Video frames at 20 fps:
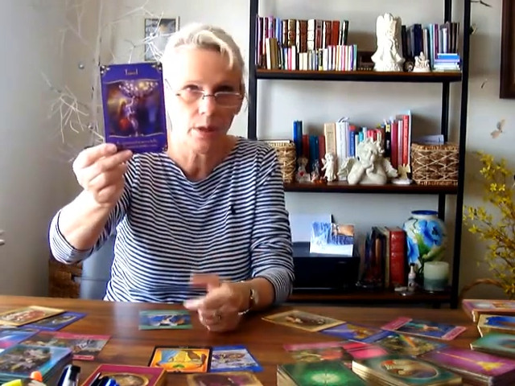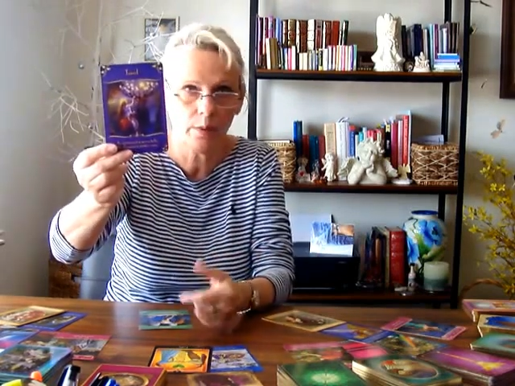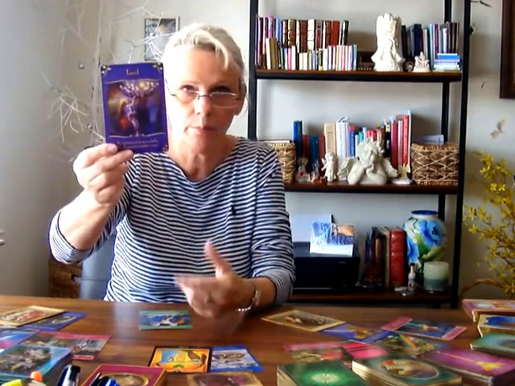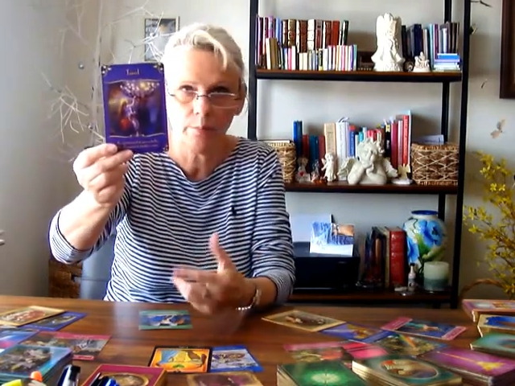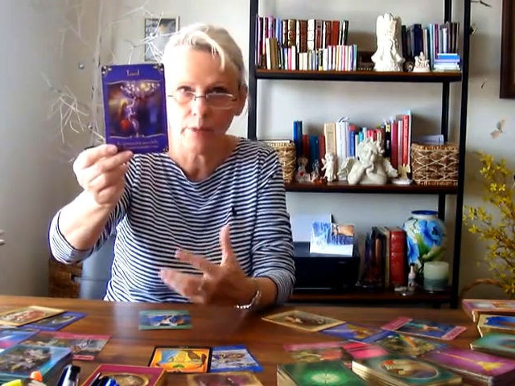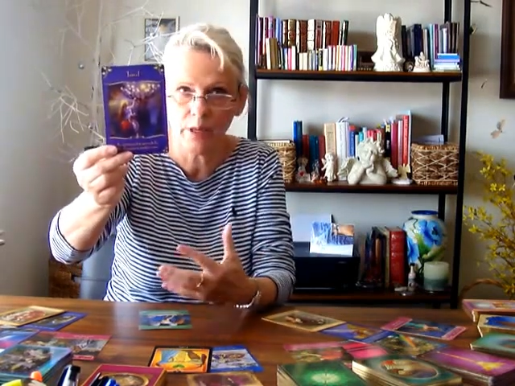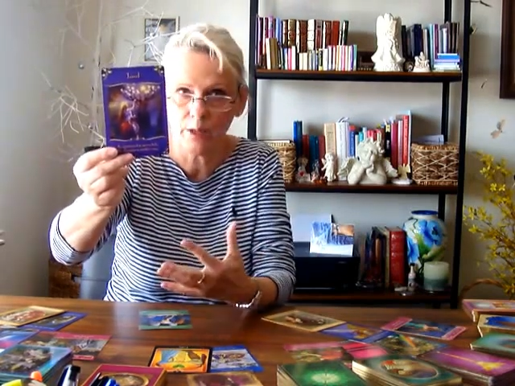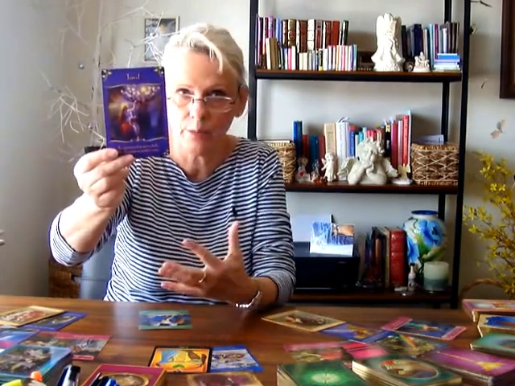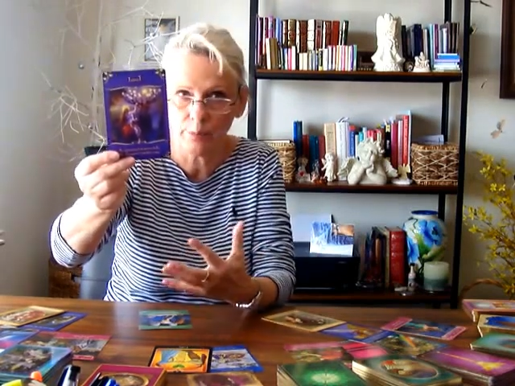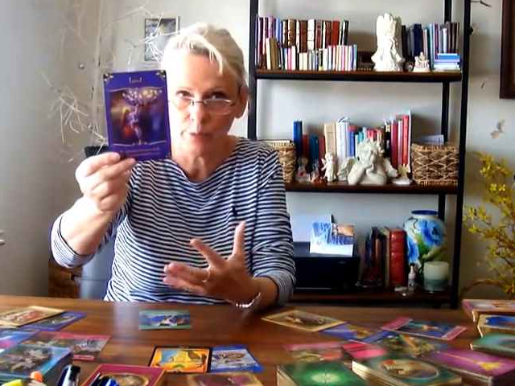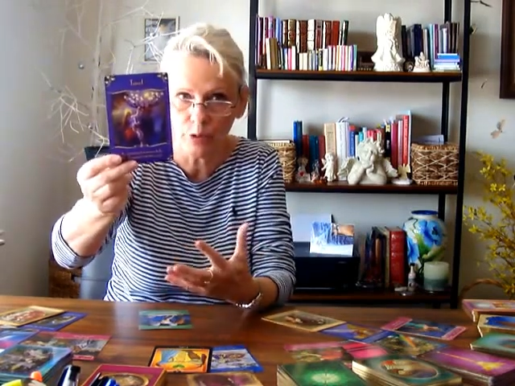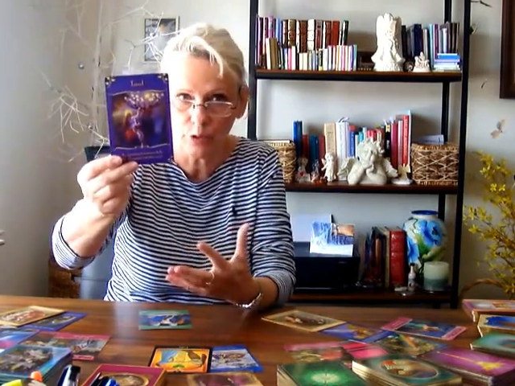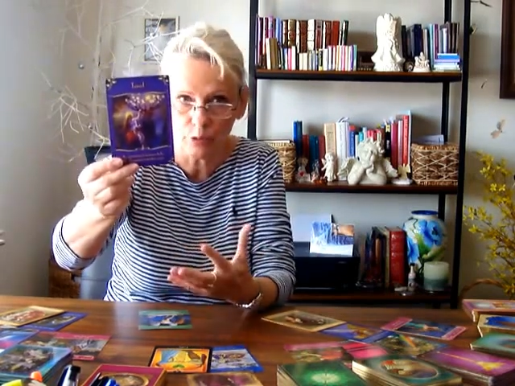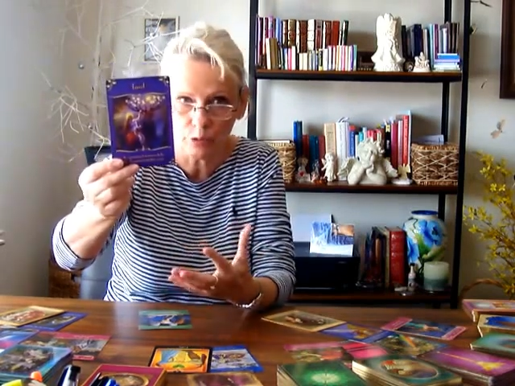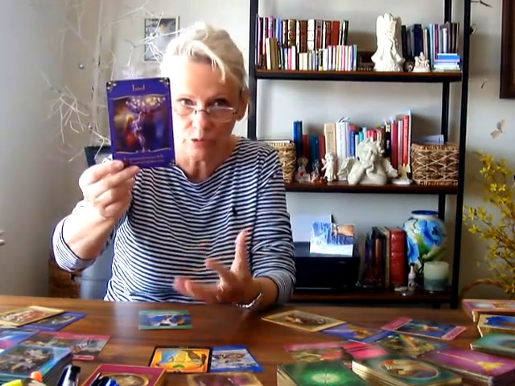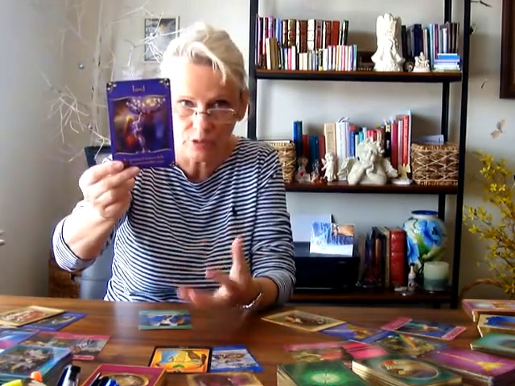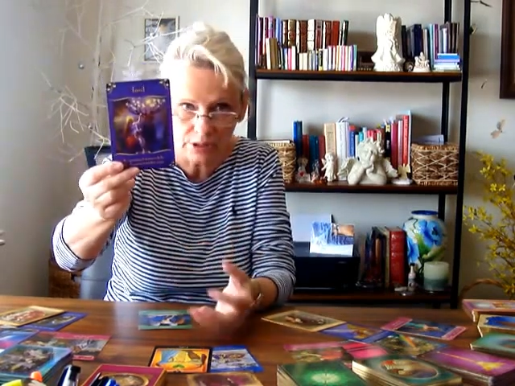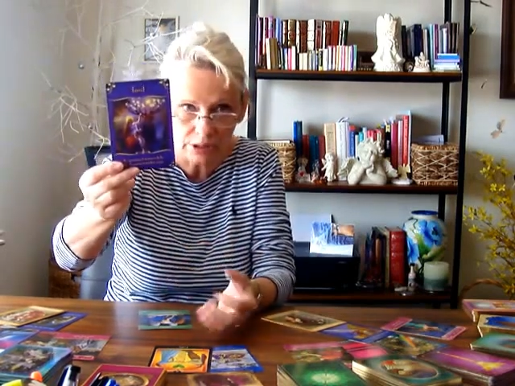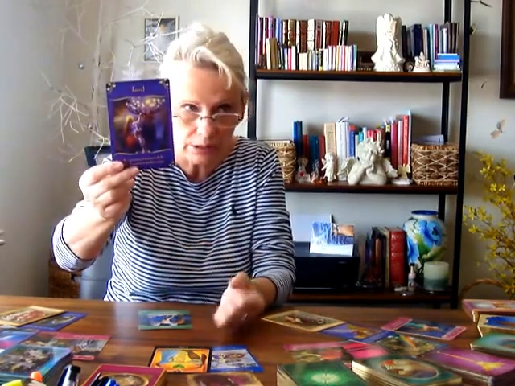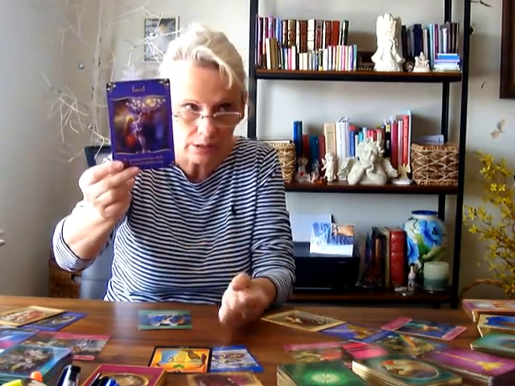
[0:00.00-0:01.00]
Maybe you're
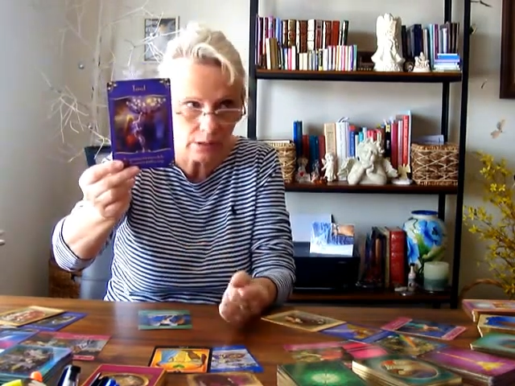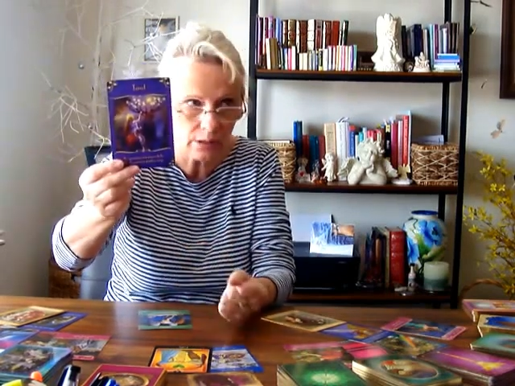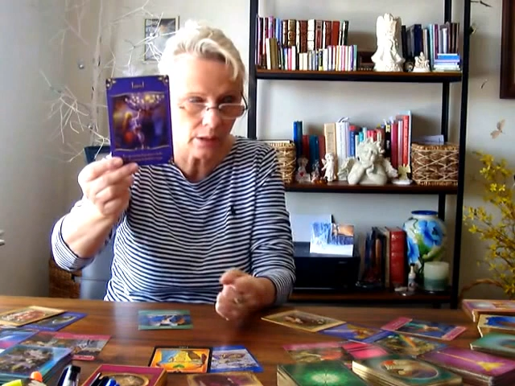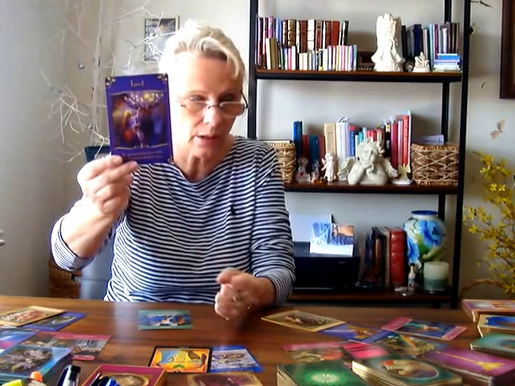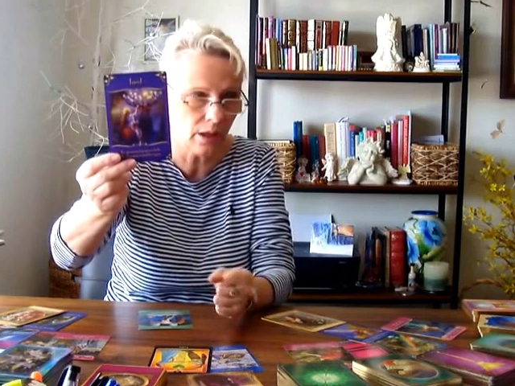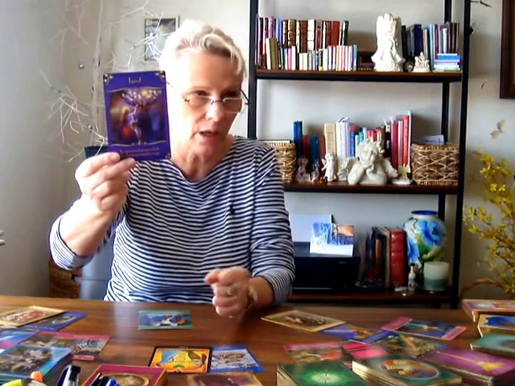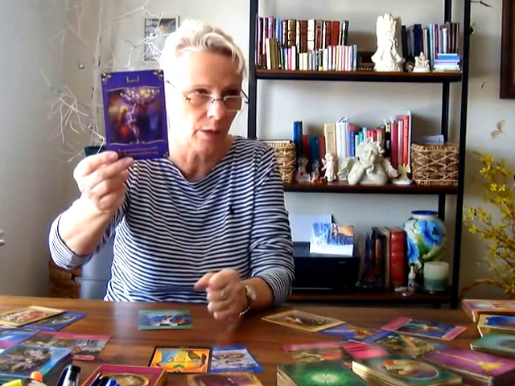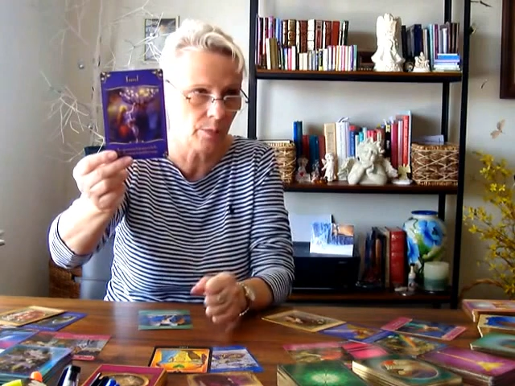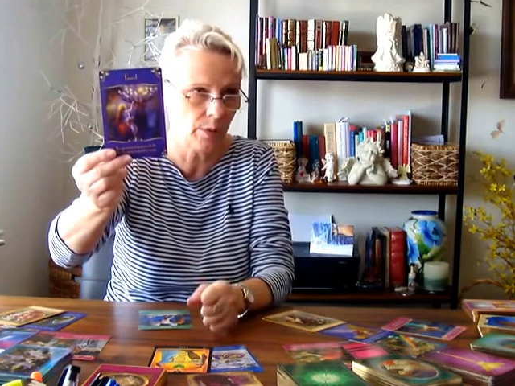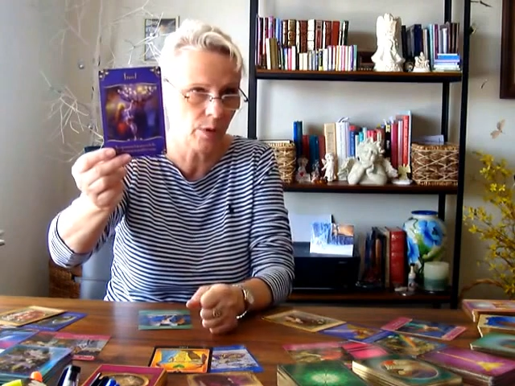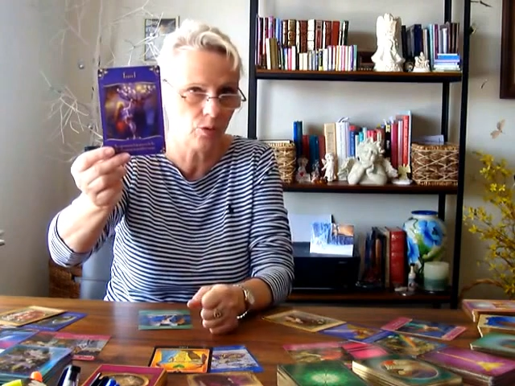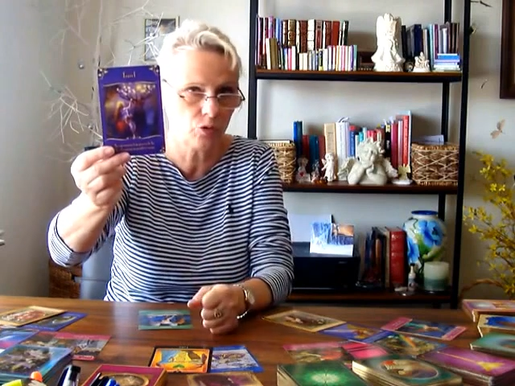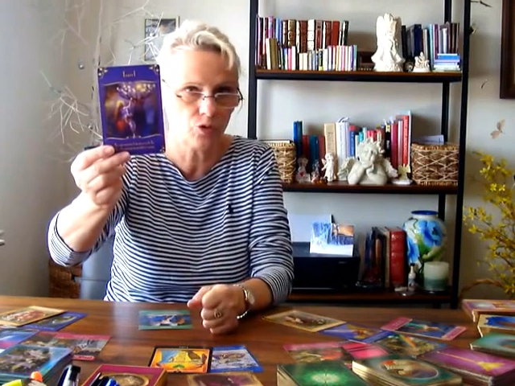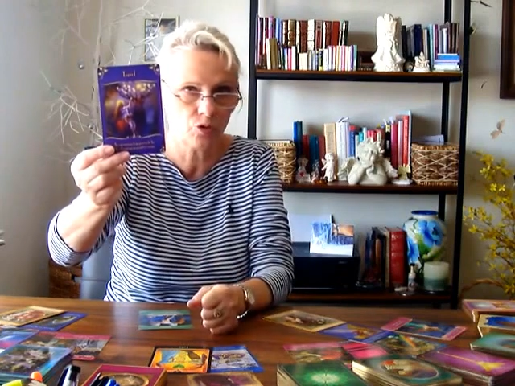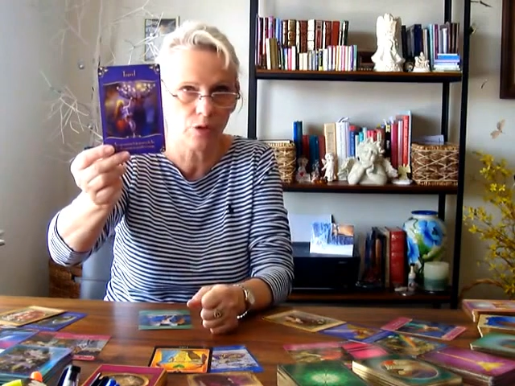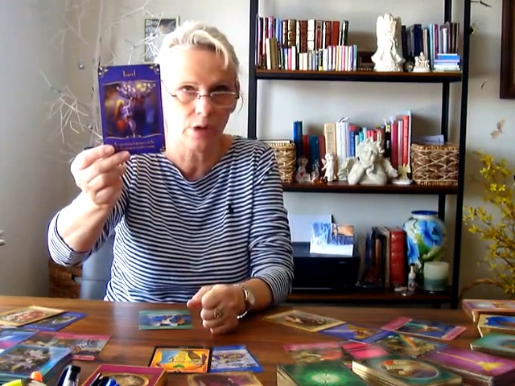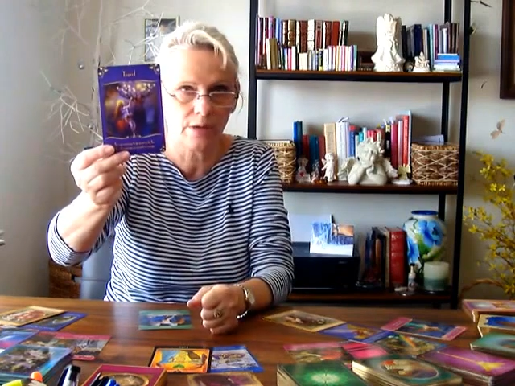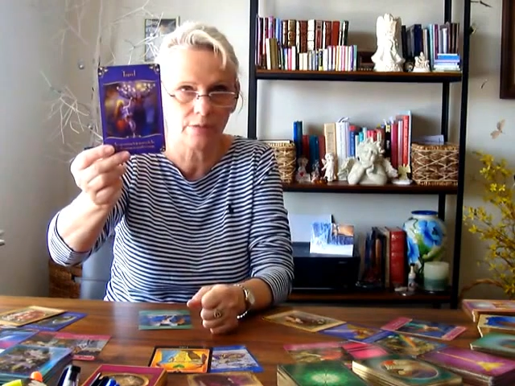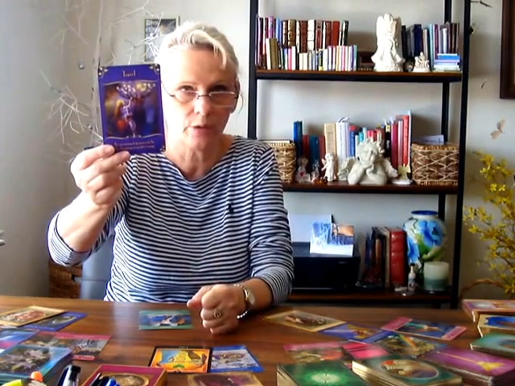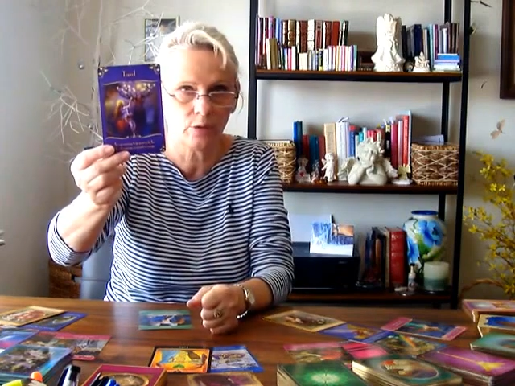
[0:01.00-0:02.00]
thinking about
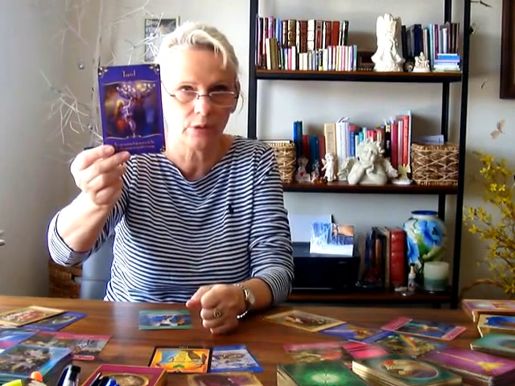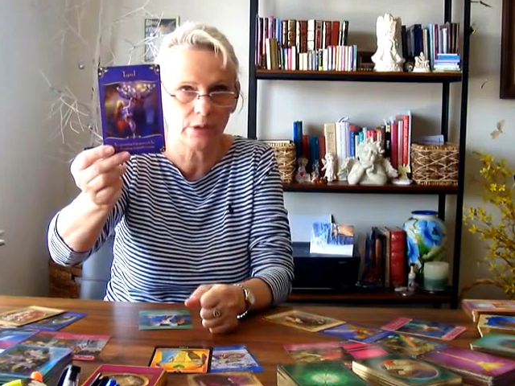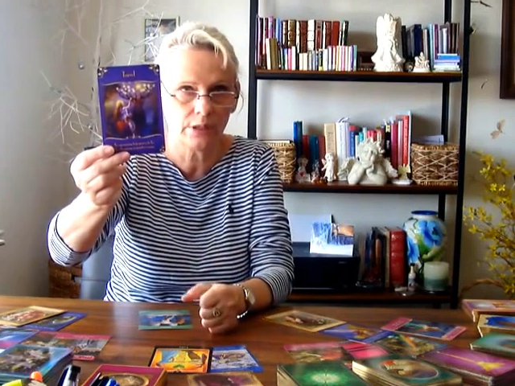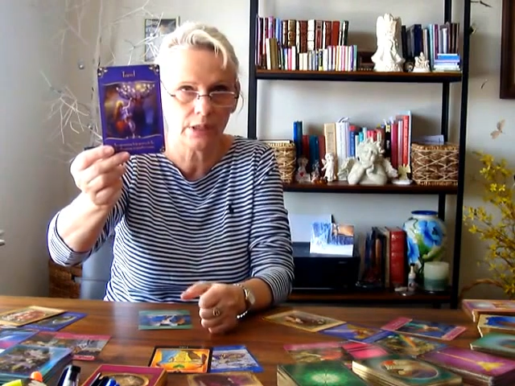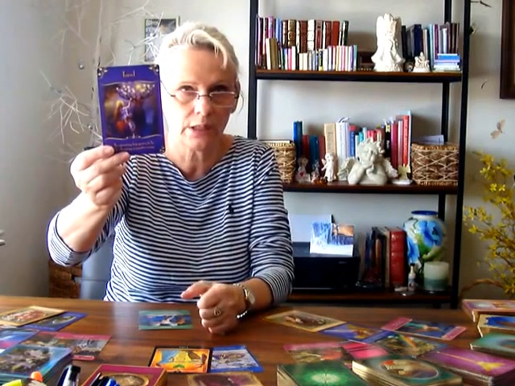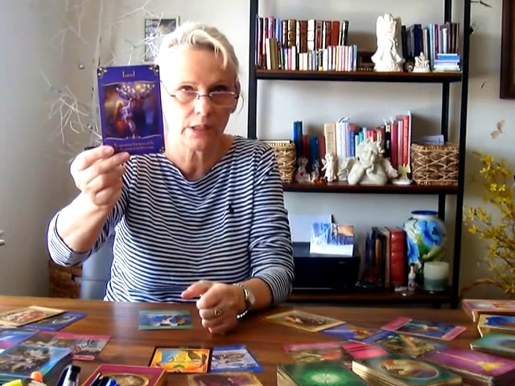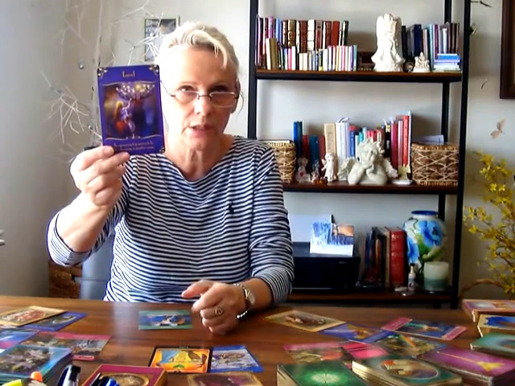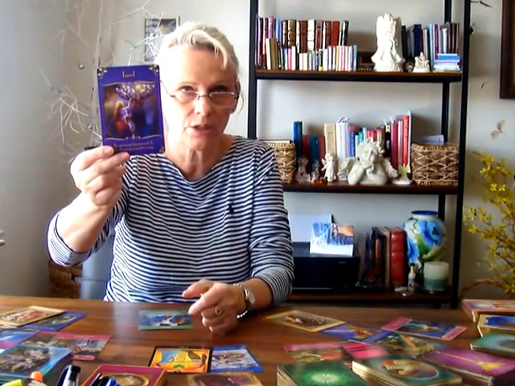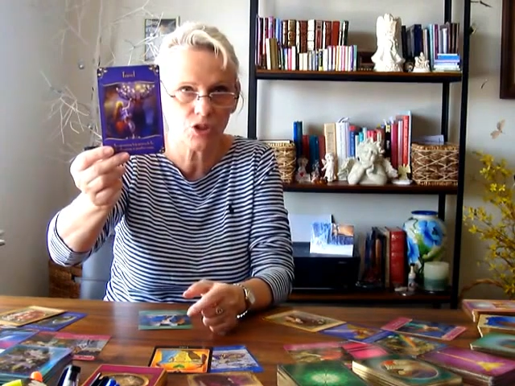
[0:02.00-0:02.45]
traveling.